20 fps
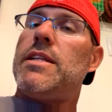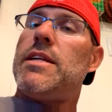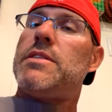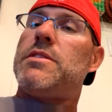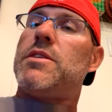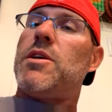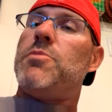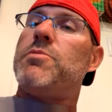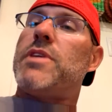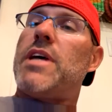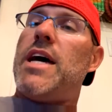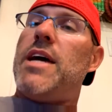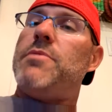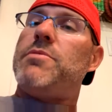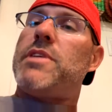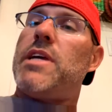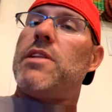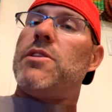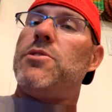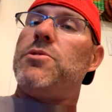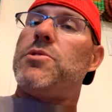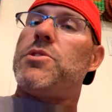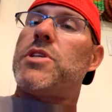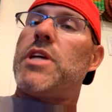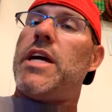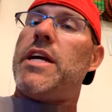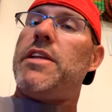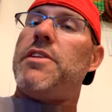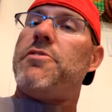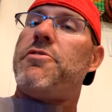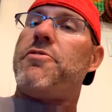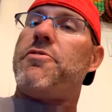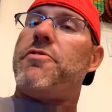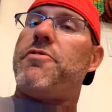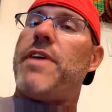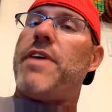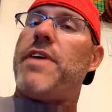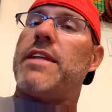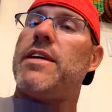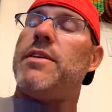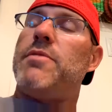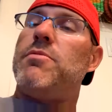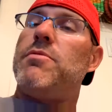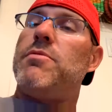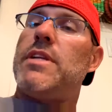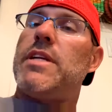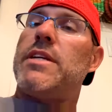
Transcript: that sometimes they lose sight of the fact that